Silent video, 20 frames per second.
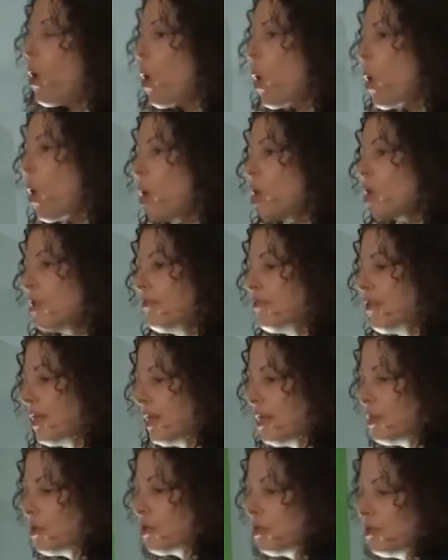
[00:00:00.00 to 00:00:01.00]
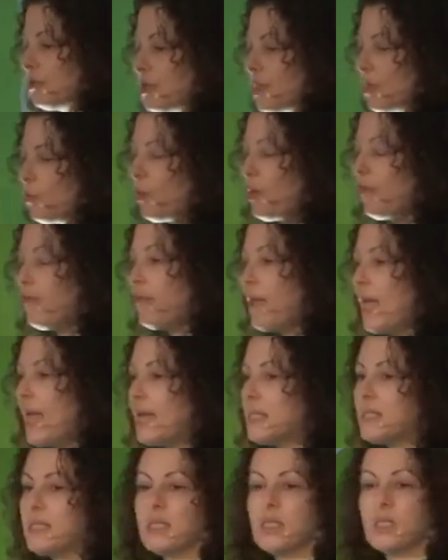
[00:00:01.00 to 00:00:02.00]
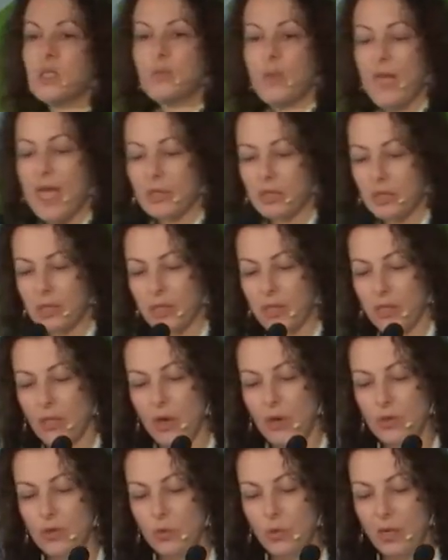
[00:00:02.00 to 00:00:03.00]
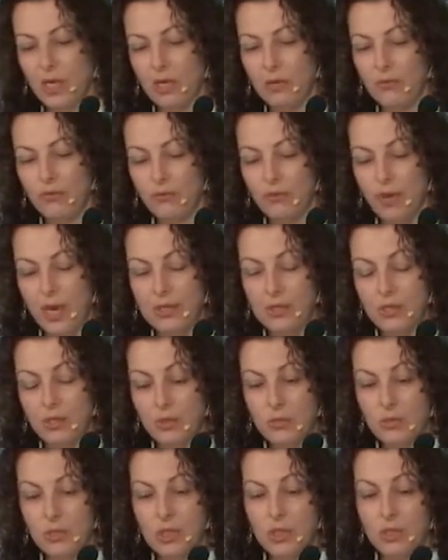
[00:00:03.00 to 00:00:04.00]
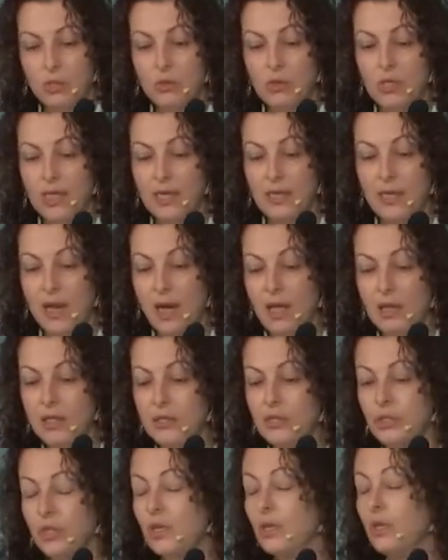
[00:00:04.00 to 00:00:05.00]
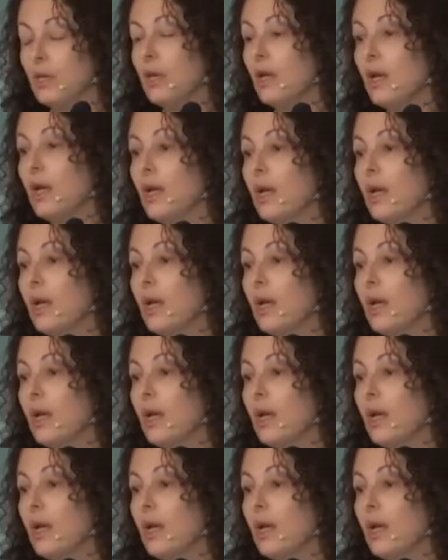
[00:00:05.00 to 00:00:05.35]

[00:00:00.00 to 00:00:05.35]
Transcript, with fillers: All of the issues that we face, and especially those we confront using new technology,